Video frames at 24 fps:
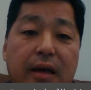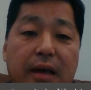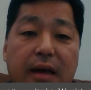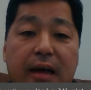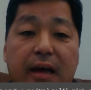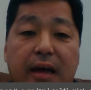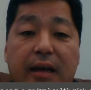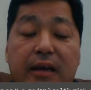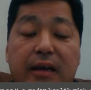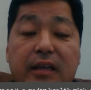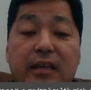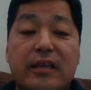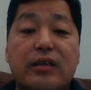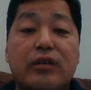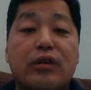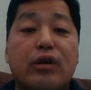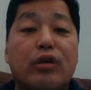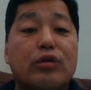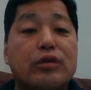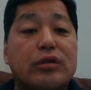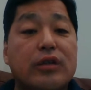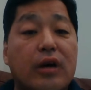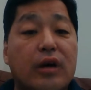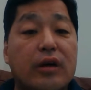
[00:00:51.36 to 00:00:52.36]
And he
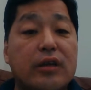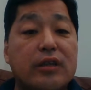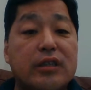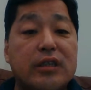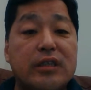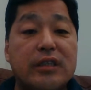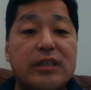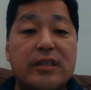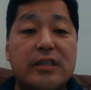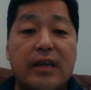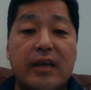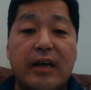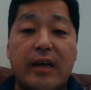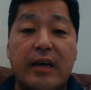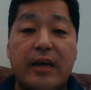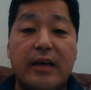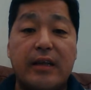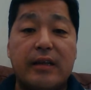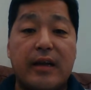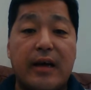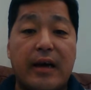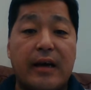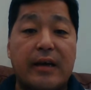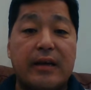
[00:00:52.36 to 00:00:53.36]
goes on to say
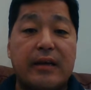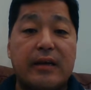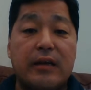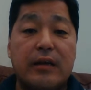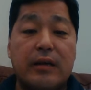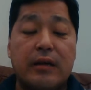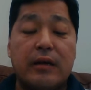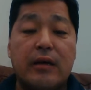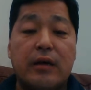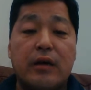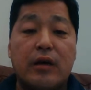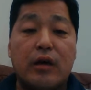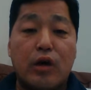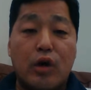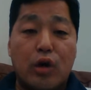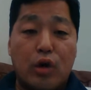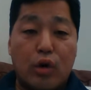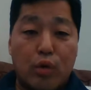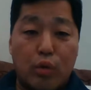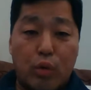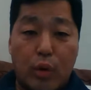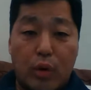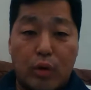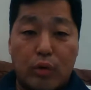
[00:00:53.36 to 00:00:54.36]
that,
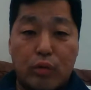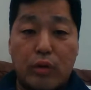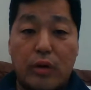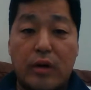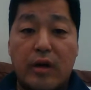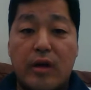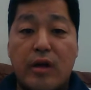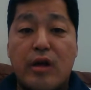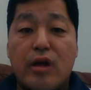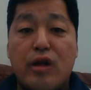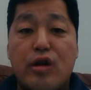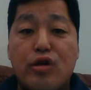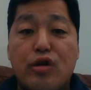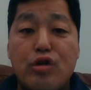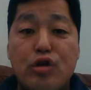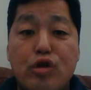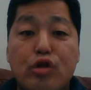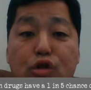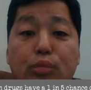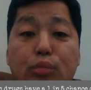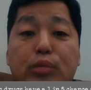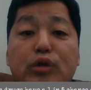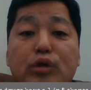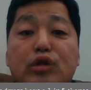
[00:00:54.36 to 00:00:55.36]
quote,
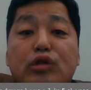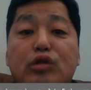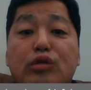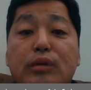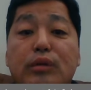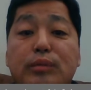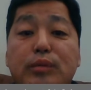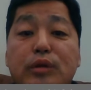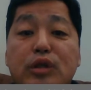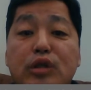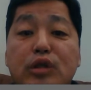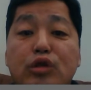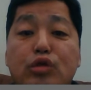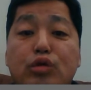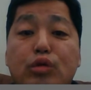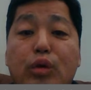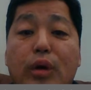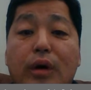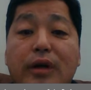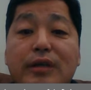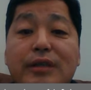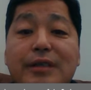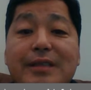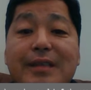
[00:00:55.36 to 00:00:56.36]
new prescription
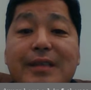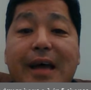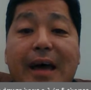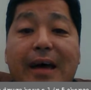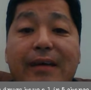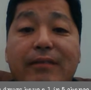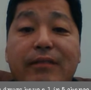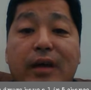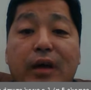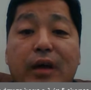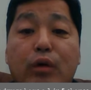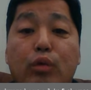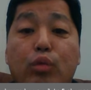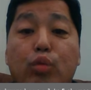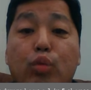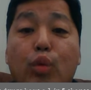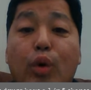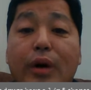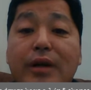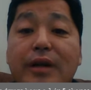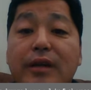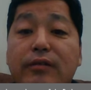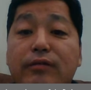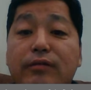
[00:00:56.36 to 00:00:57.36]
drugs have a
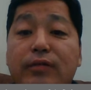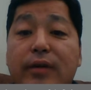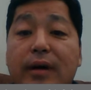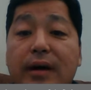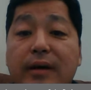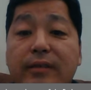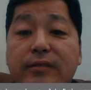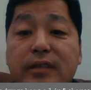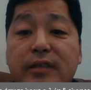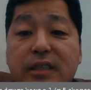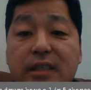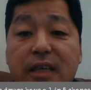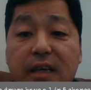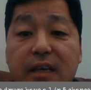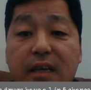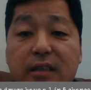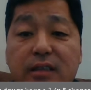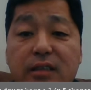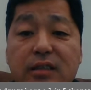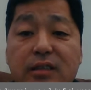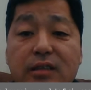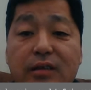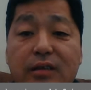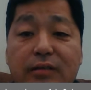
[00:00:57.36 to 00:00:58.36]
1 in 5
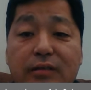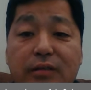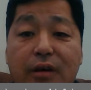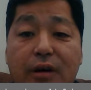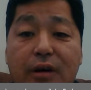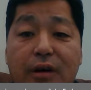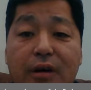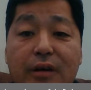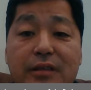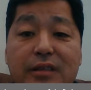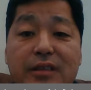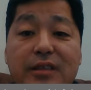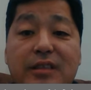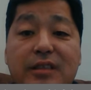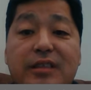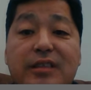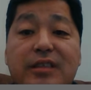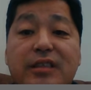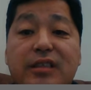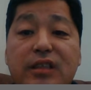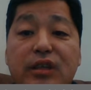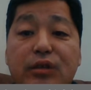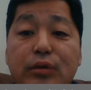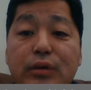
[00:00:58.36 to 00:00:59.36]
chance of causing
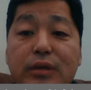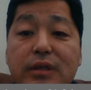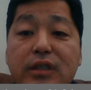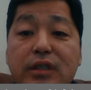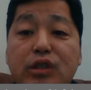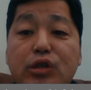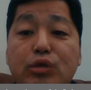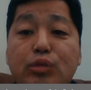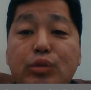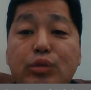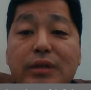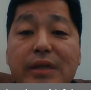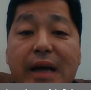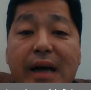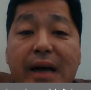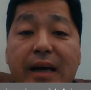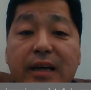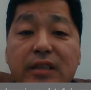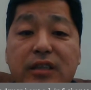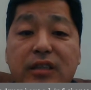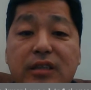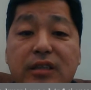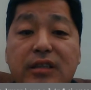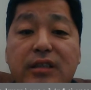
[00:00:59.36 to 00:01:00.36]
serious
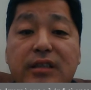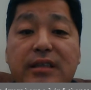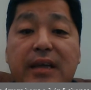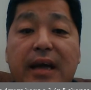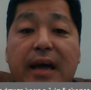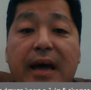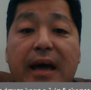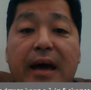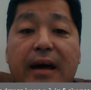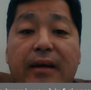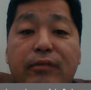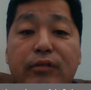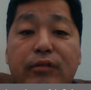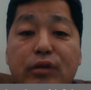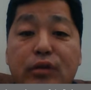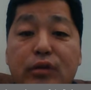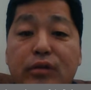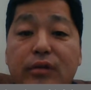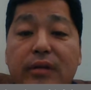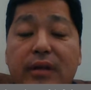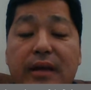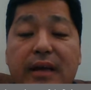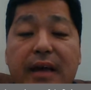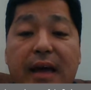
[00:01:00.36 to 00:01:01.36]
reactions
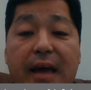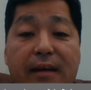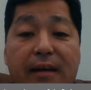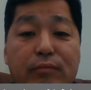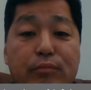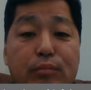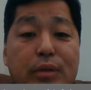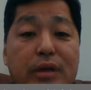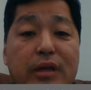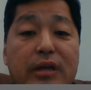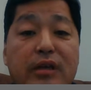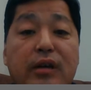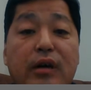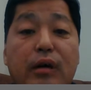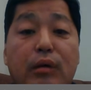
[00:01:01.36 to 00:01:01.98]
after they have been